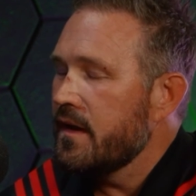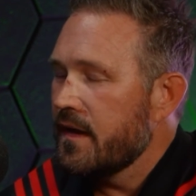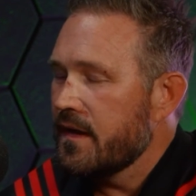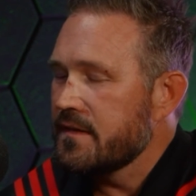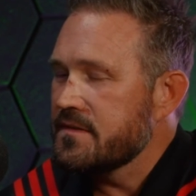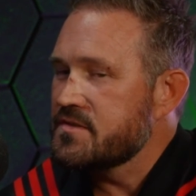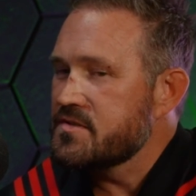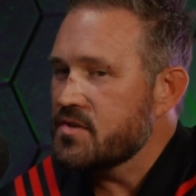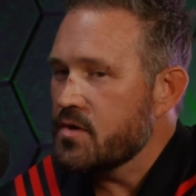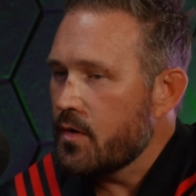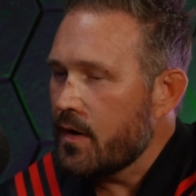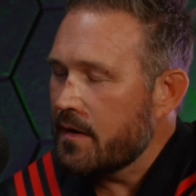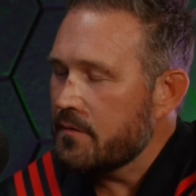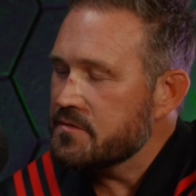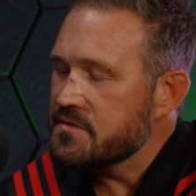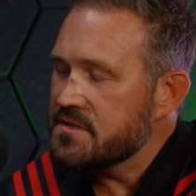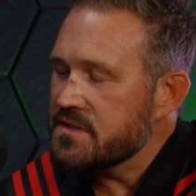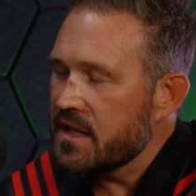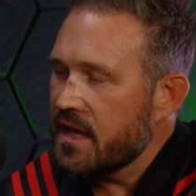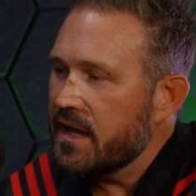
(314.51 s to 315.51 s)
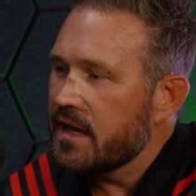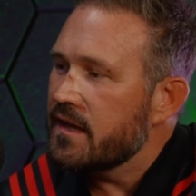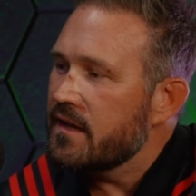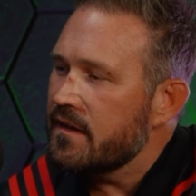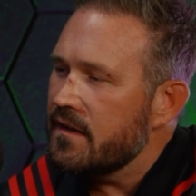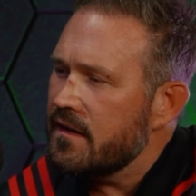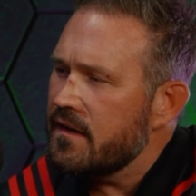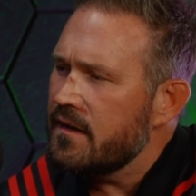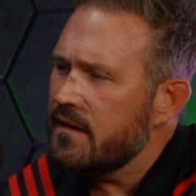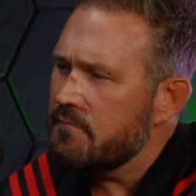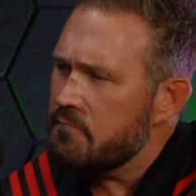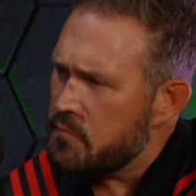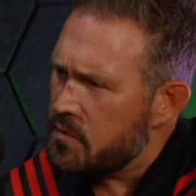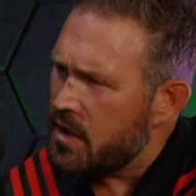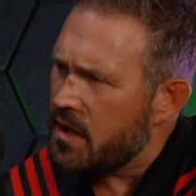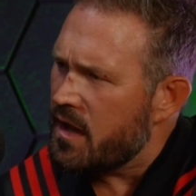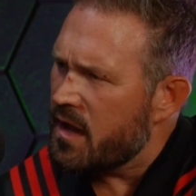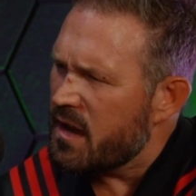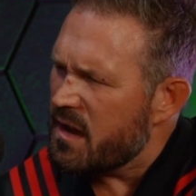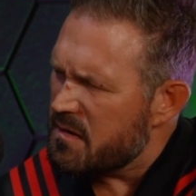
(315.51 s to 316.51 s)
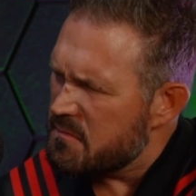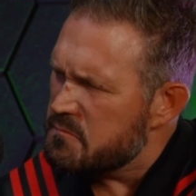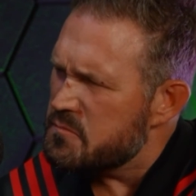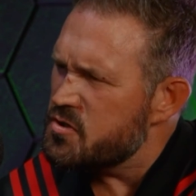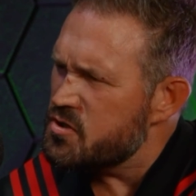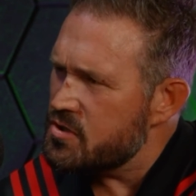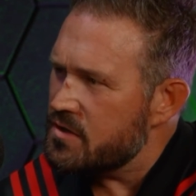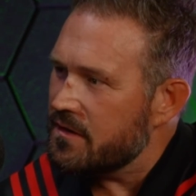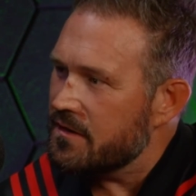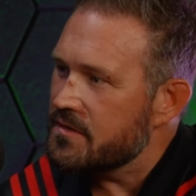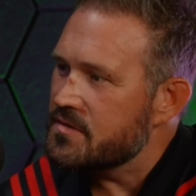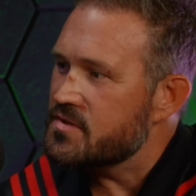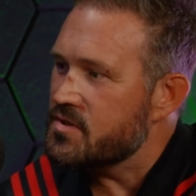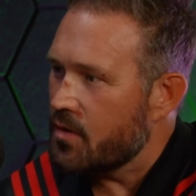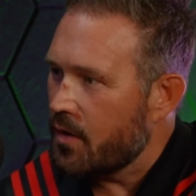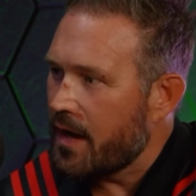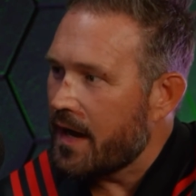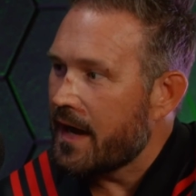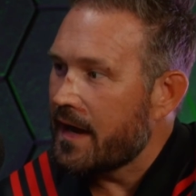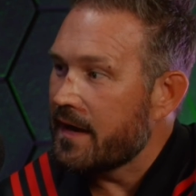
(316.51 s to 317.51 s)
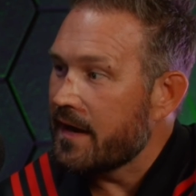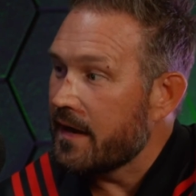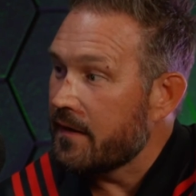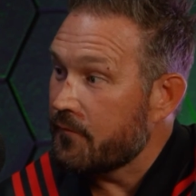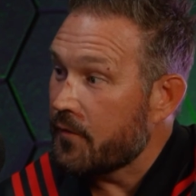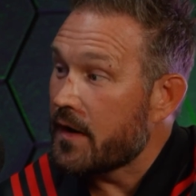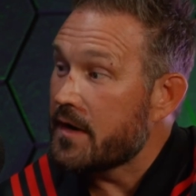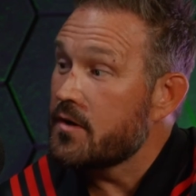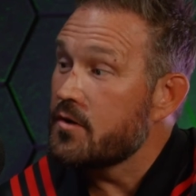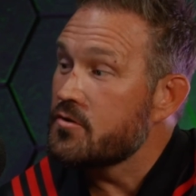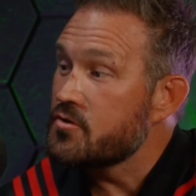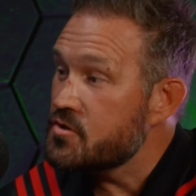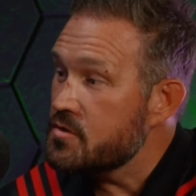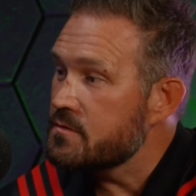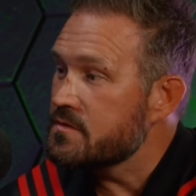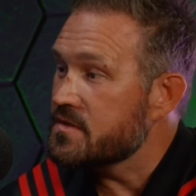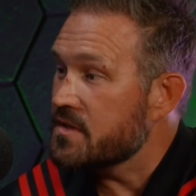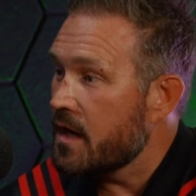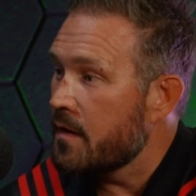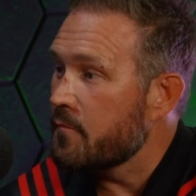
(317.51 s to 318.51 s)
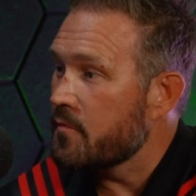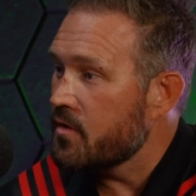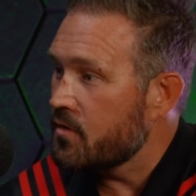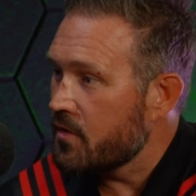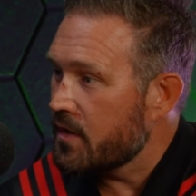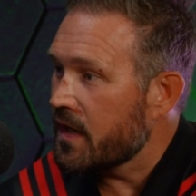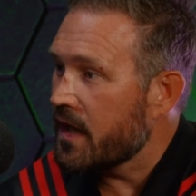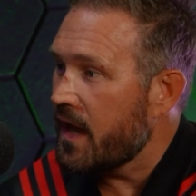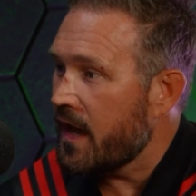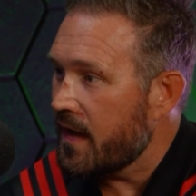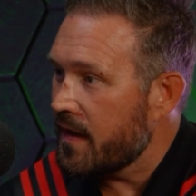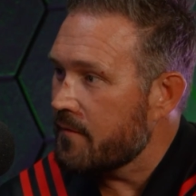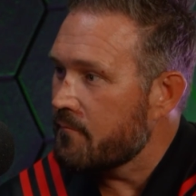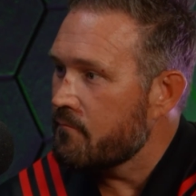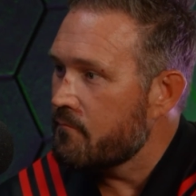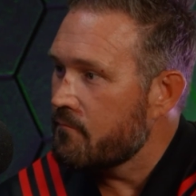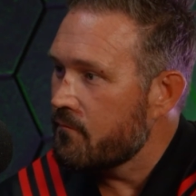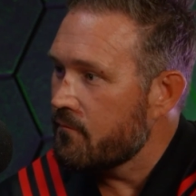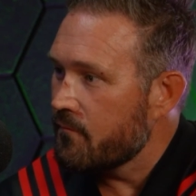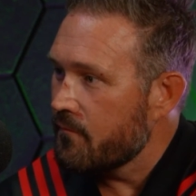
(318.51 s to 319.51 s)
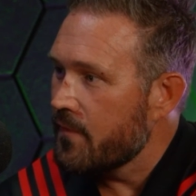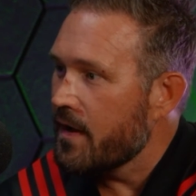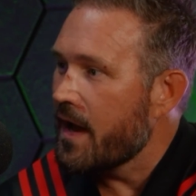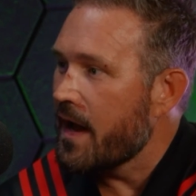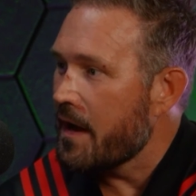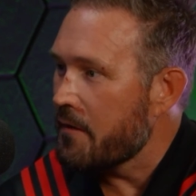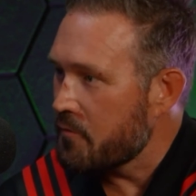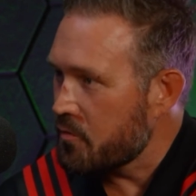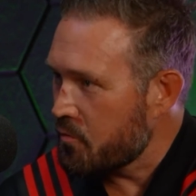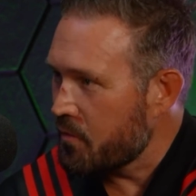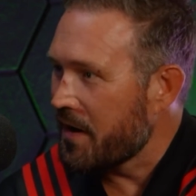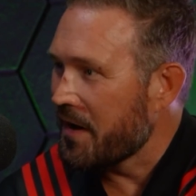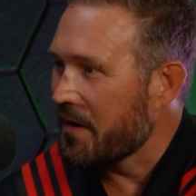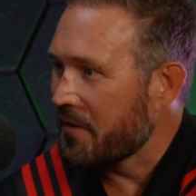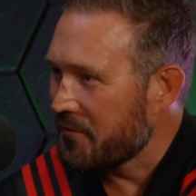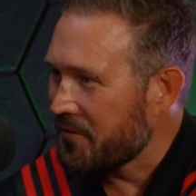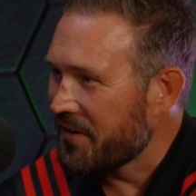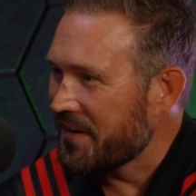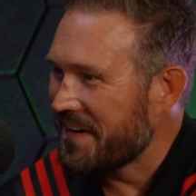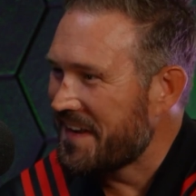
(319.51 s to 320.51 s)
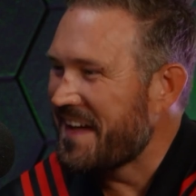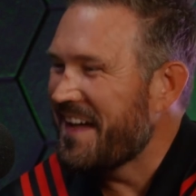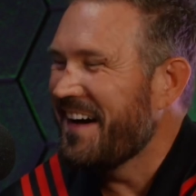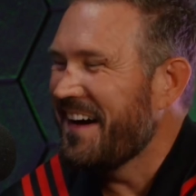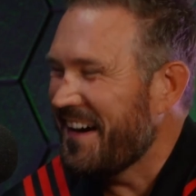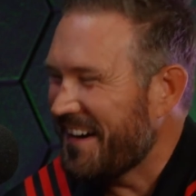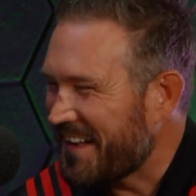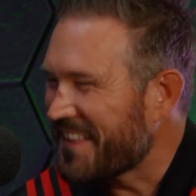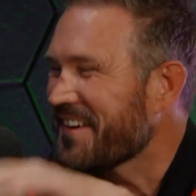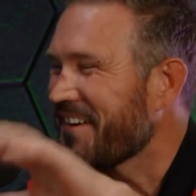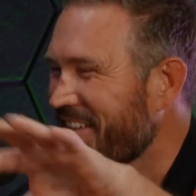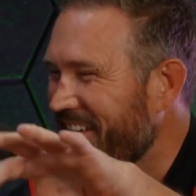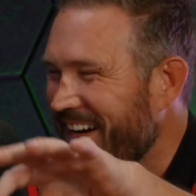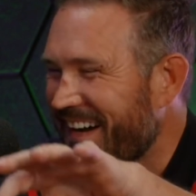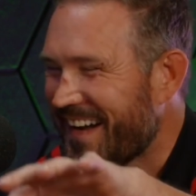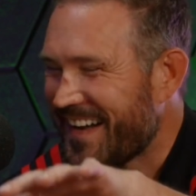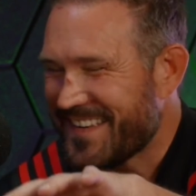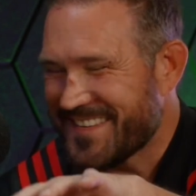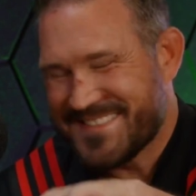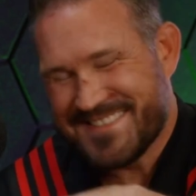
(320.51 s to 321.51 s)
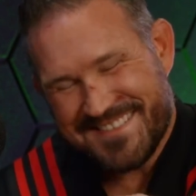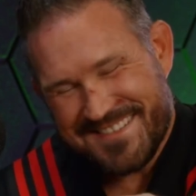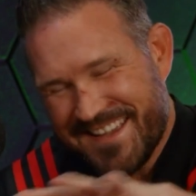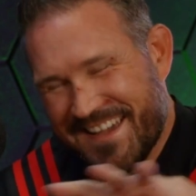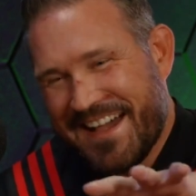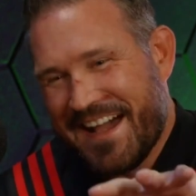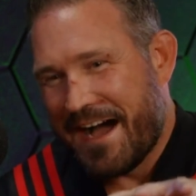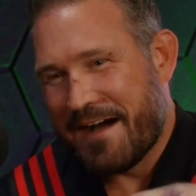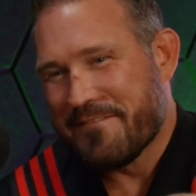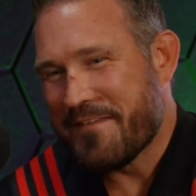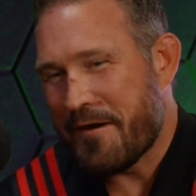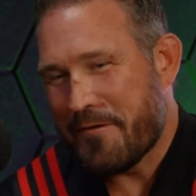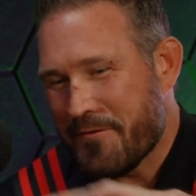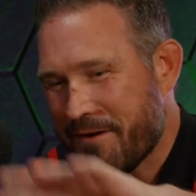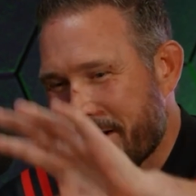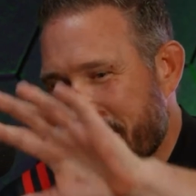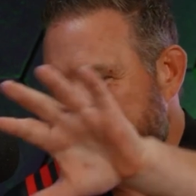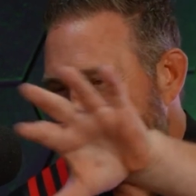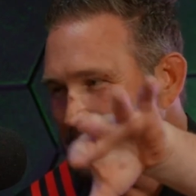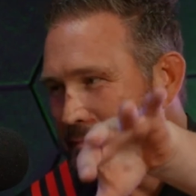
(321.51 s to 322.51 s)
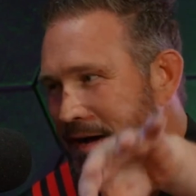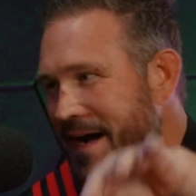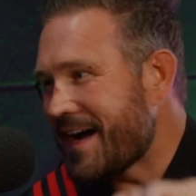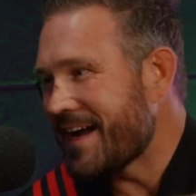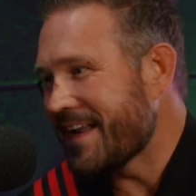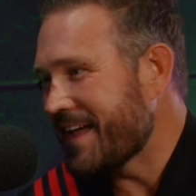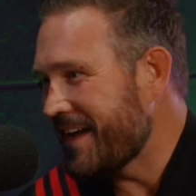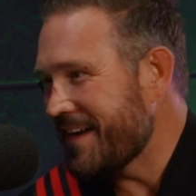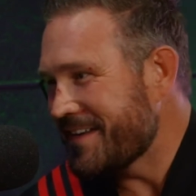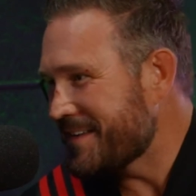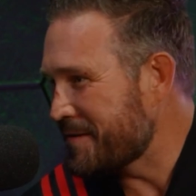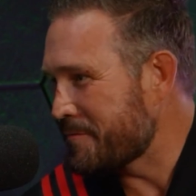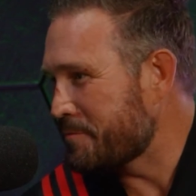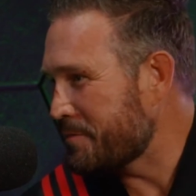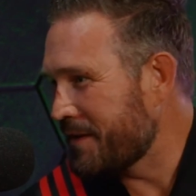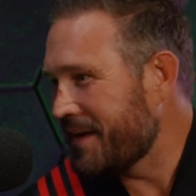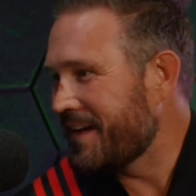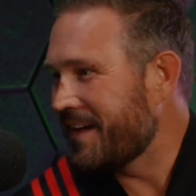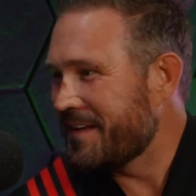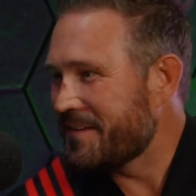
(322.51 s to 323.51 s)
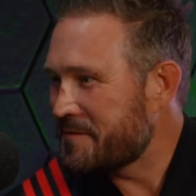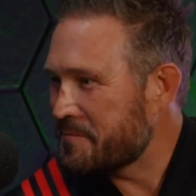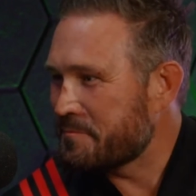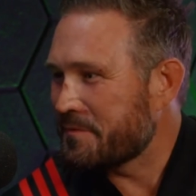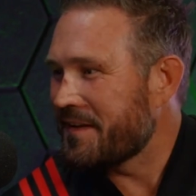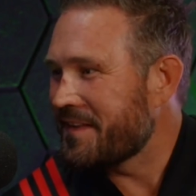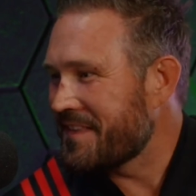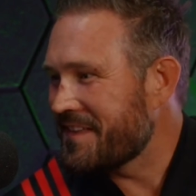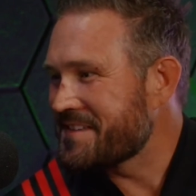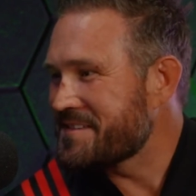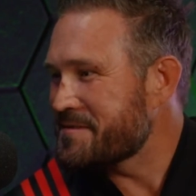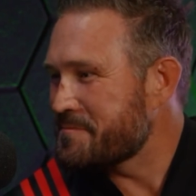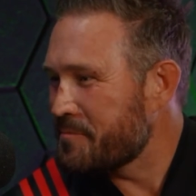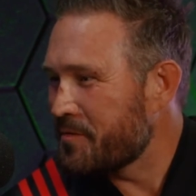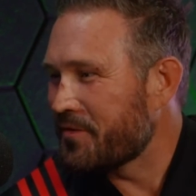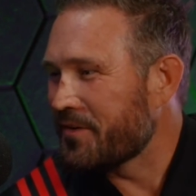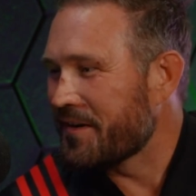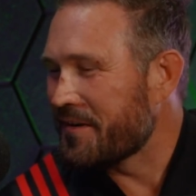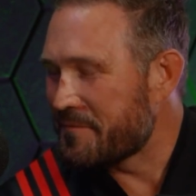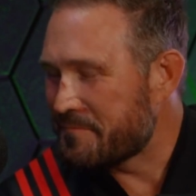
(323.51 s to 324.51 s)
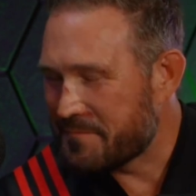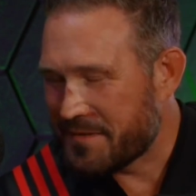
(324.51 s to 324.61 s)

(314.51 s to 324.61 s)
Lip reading: And so I was like, yeah, sure. So if I knew she was coming to a game, I would wear one. Otherwise, I'm not wearing a bonnet to play this sport.